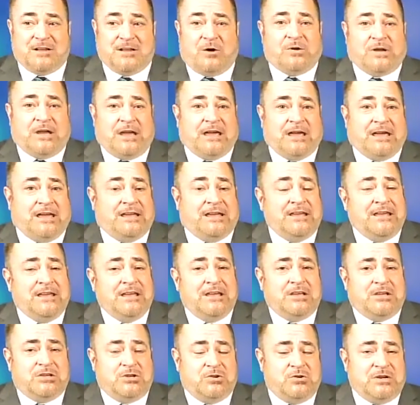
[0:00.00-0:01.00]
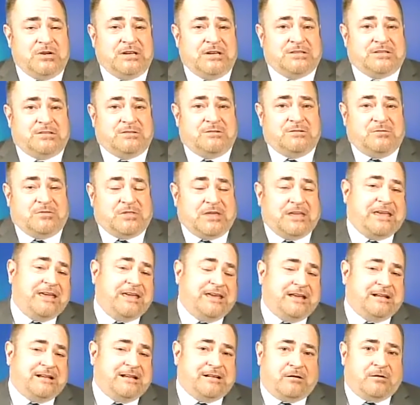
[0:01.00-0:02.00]
okay, they
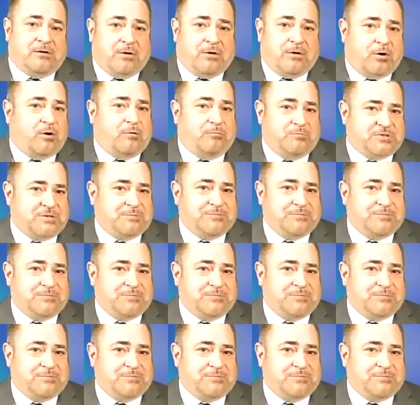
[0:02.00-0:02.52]
can't go home.